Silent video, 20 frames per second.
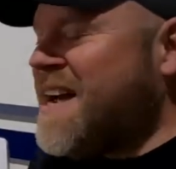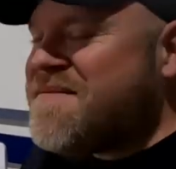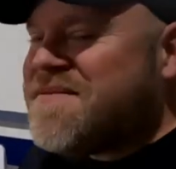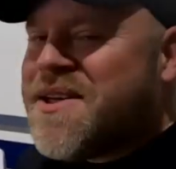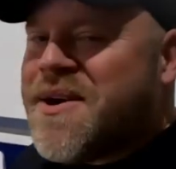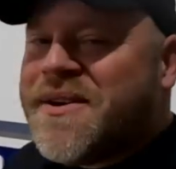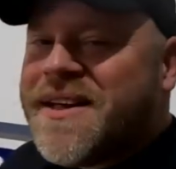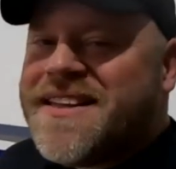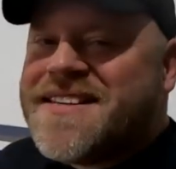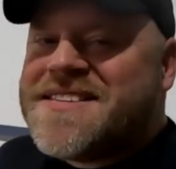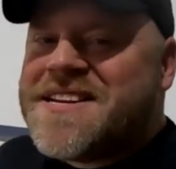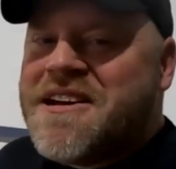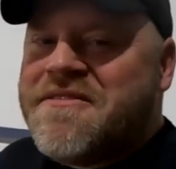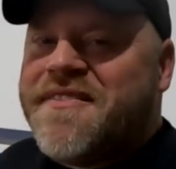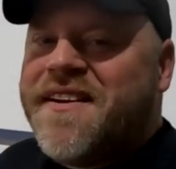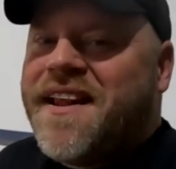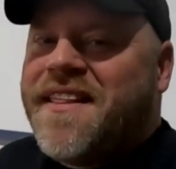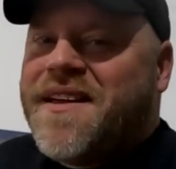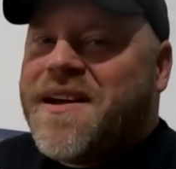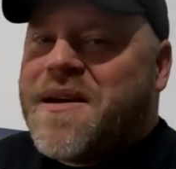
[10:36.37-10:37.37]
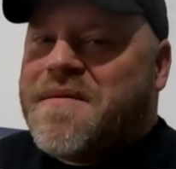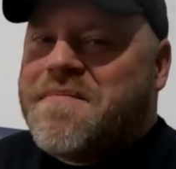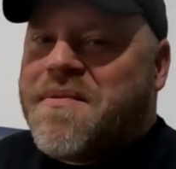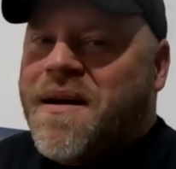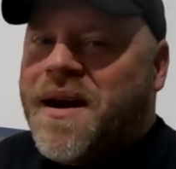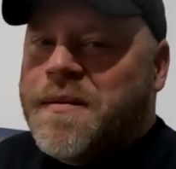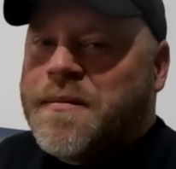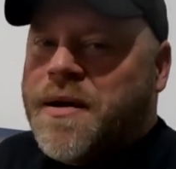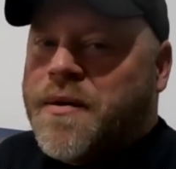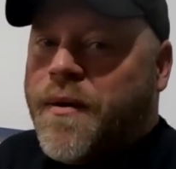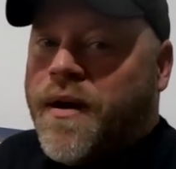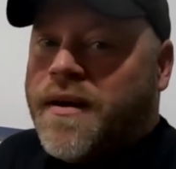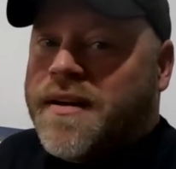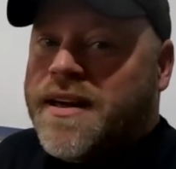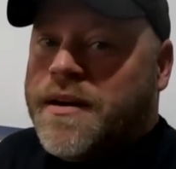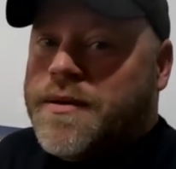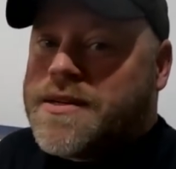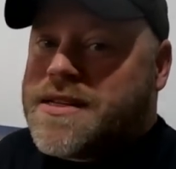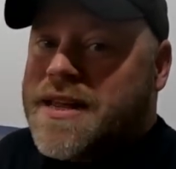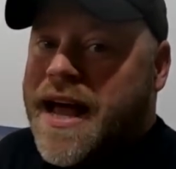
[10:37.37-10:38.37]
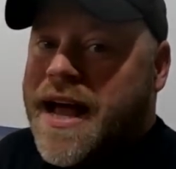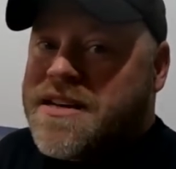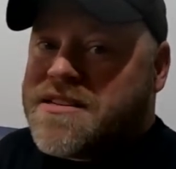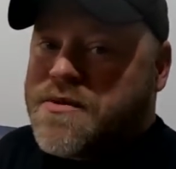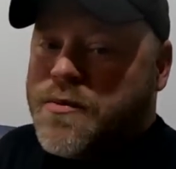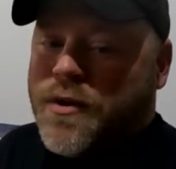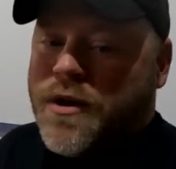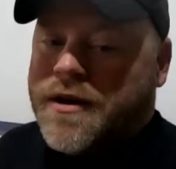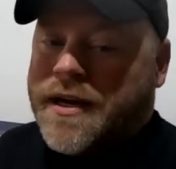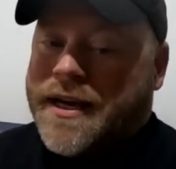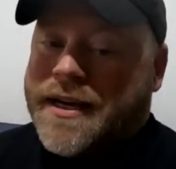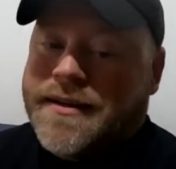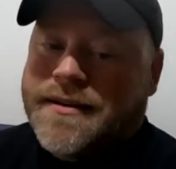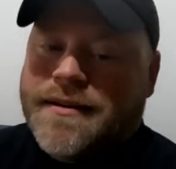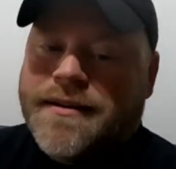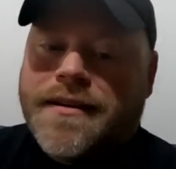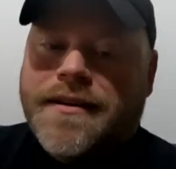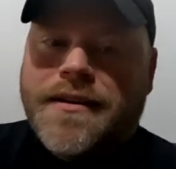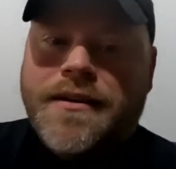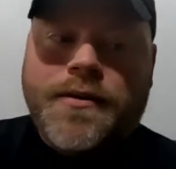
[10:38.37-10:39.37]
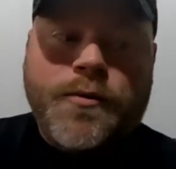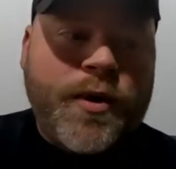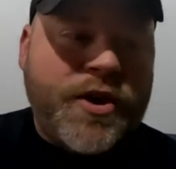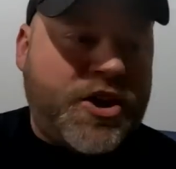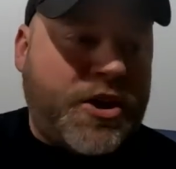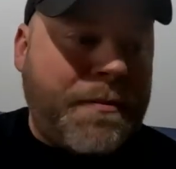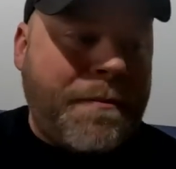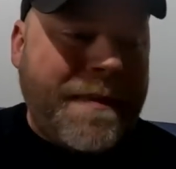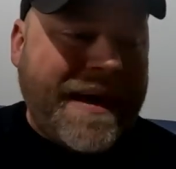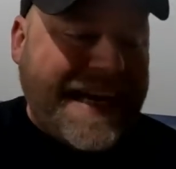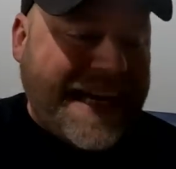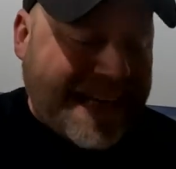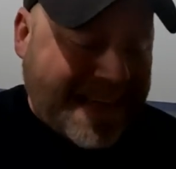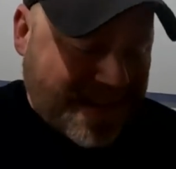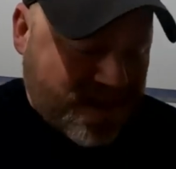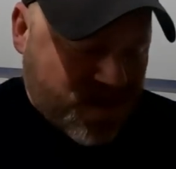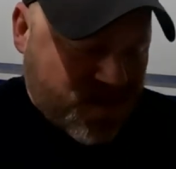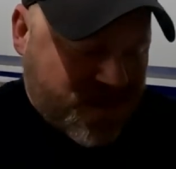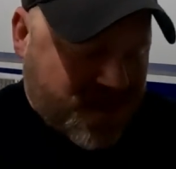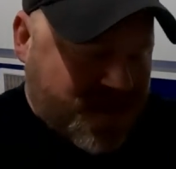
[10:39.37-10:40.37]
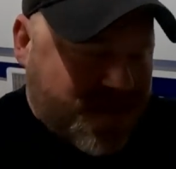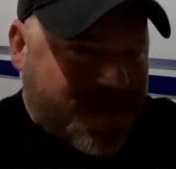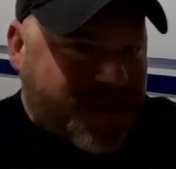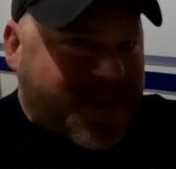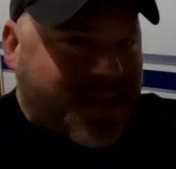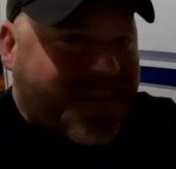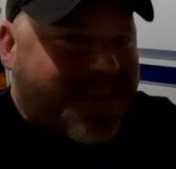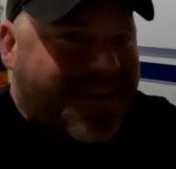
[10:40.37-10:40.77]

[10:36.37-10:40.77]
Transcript: I'm loading stuff into the compartment where he was last working, which means,